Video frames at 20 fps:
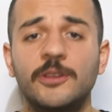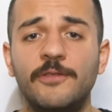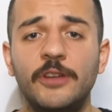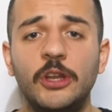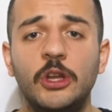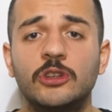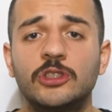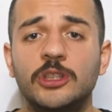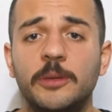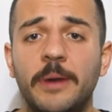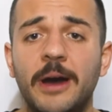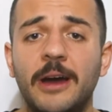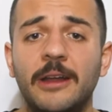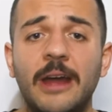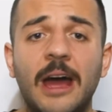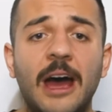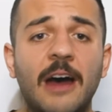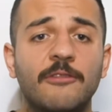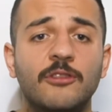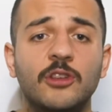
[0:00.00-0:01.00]
of videos
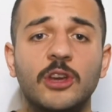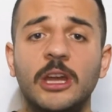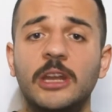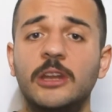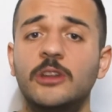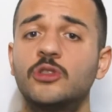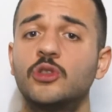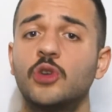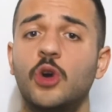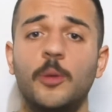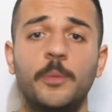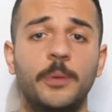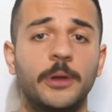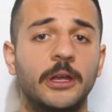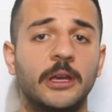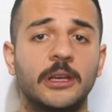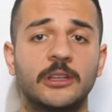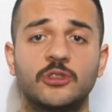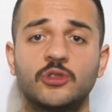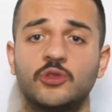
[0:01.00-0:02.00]
about how to get into
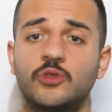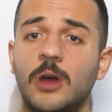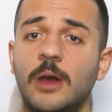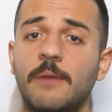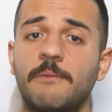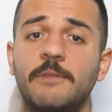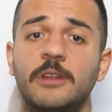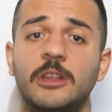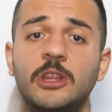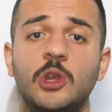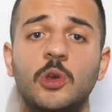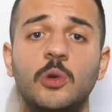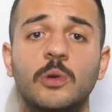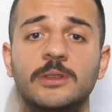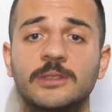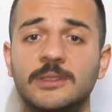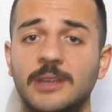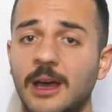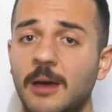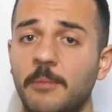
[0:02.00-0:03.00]
opening a Stripe with
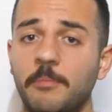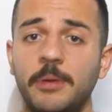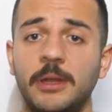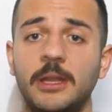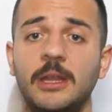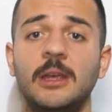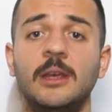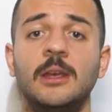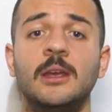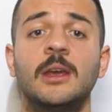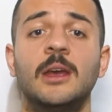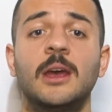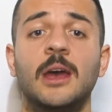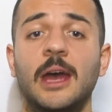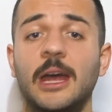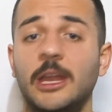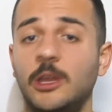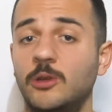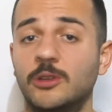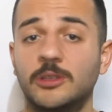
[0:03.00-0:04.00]
US company
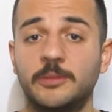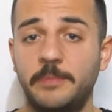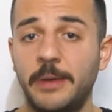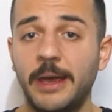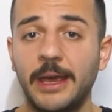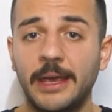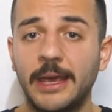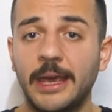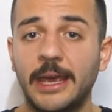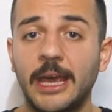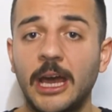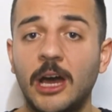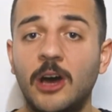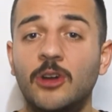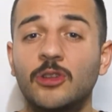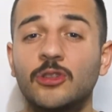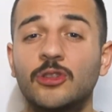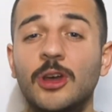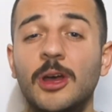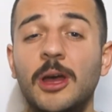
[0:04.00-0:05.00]
and US bank
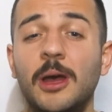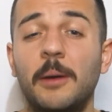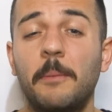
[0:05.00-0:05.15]
account,